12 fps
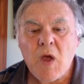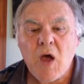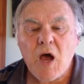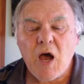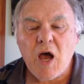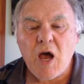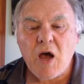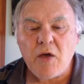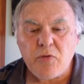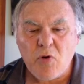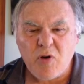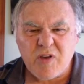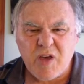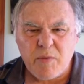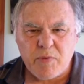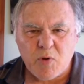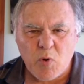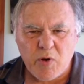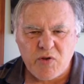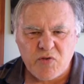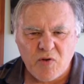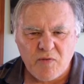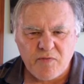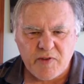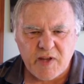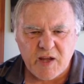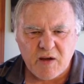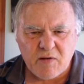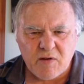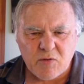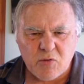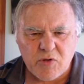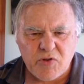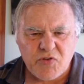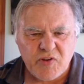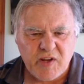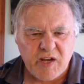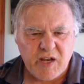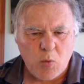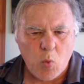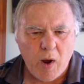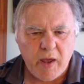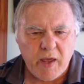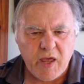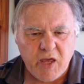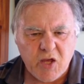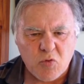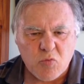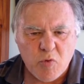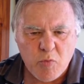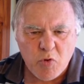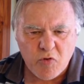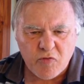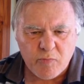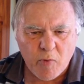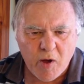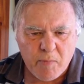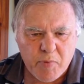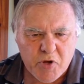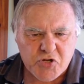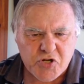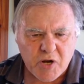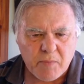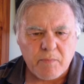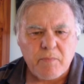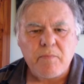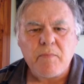I thought I'll keep the queens on for now. I couldn't see any way he could remove my bishop.